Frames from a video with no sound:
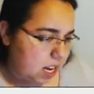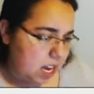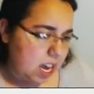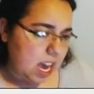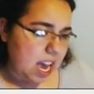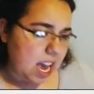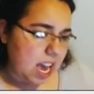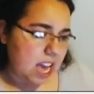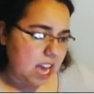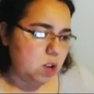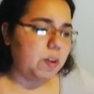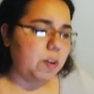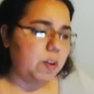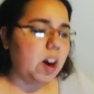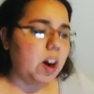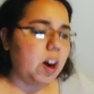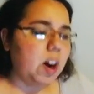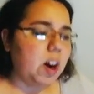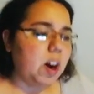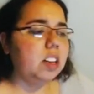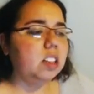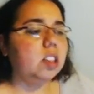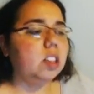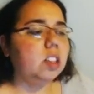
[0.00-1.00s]
and you've
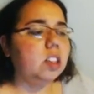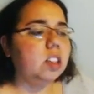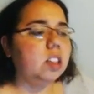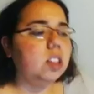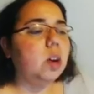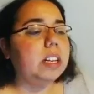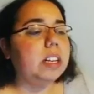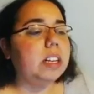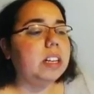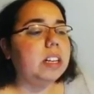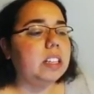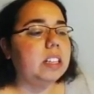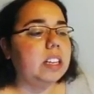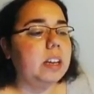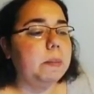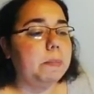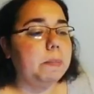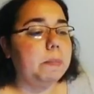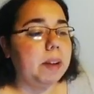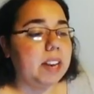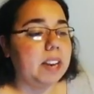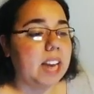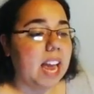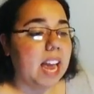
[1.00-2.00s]
unknowingly
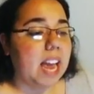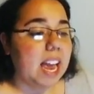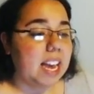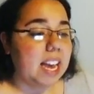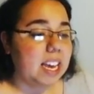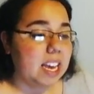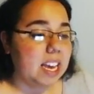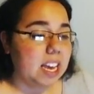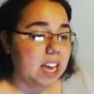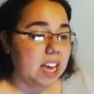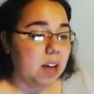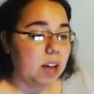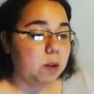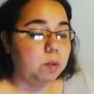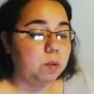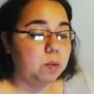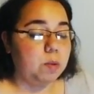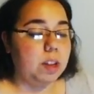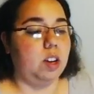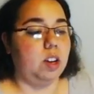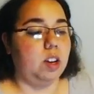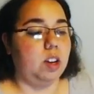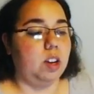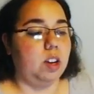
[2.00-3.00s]
been hanging out
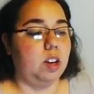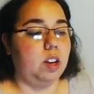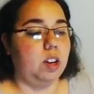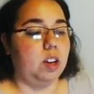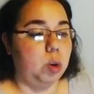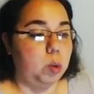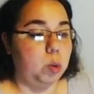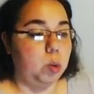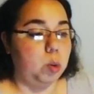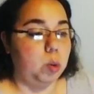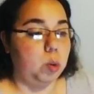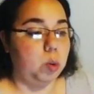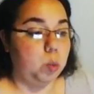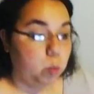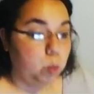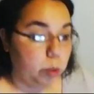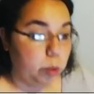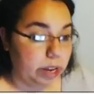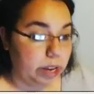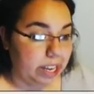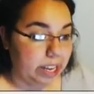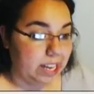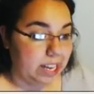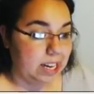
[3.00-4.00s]
with their
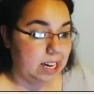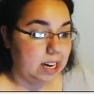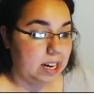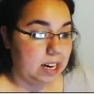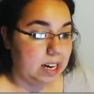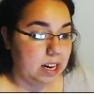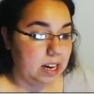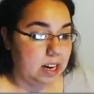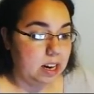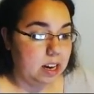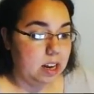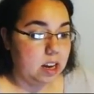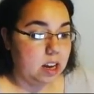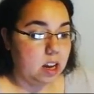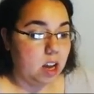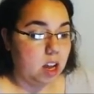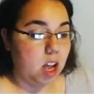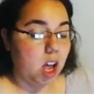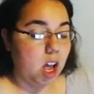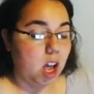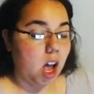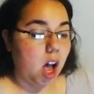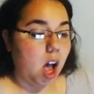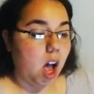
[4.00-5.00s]
twin?
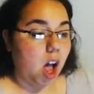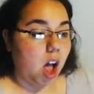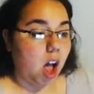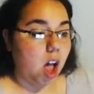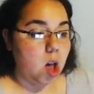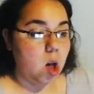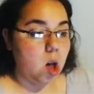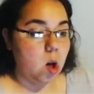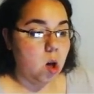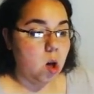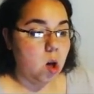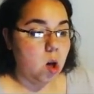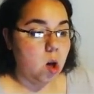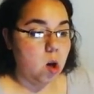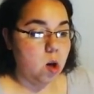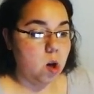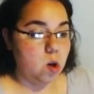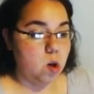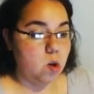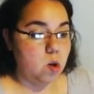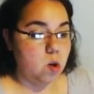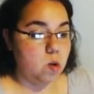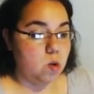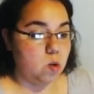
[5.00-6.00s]

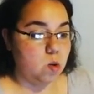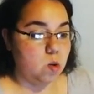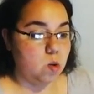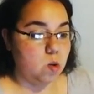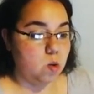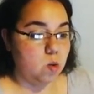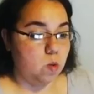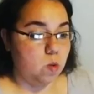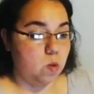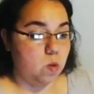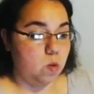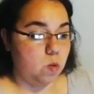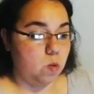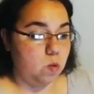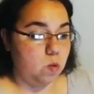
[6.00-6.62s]
Oh.